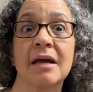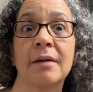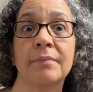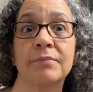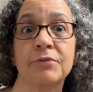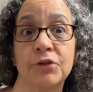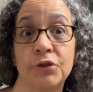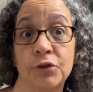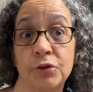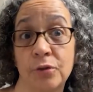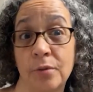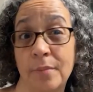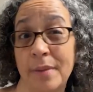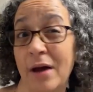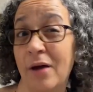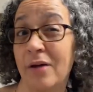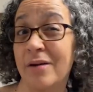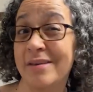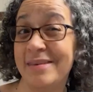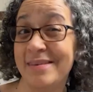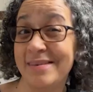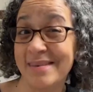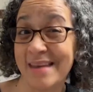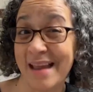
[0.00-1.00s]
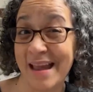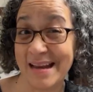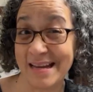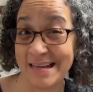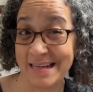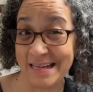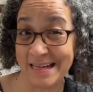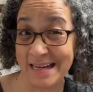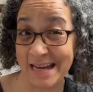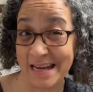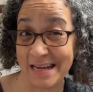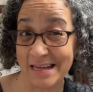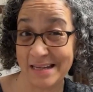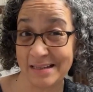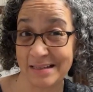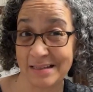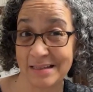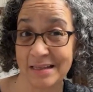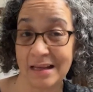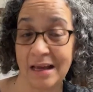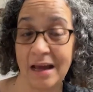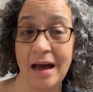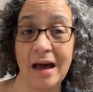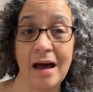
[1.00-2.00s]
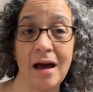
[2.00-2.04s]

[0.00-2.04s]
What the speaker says: up to about 90 days